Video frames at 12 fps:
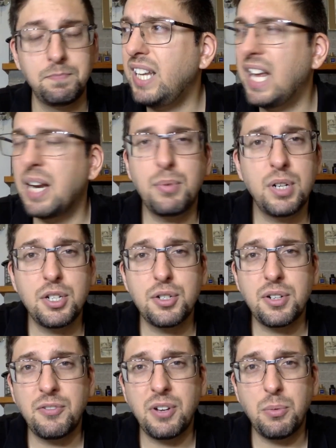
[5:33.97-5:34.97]
And I'm pretty
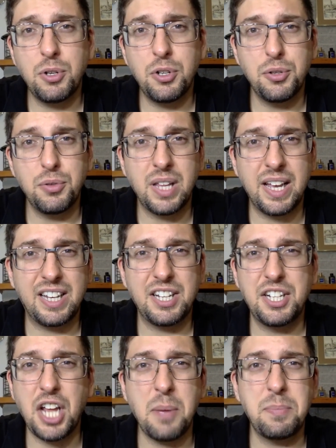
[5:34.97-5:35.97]
sure if I would do like
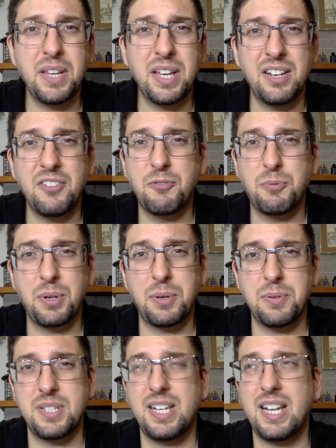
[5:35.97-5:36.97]
a top 10
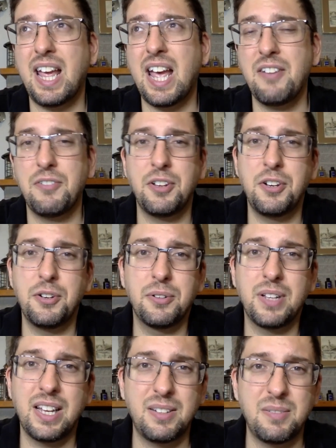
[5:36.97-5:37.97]
fragrance that I have
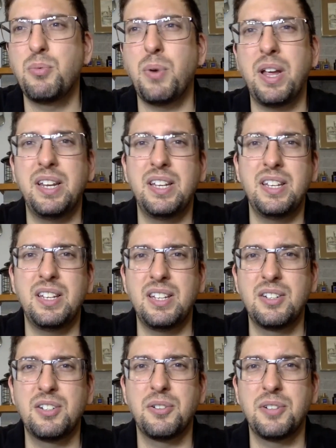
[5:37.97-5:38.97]
under like
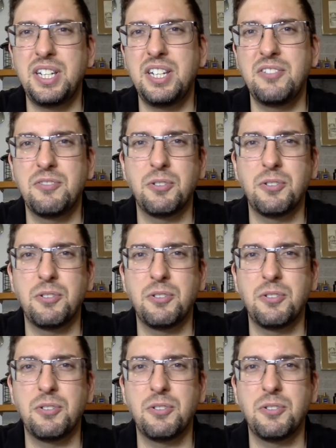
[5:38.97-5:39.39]
20, 30,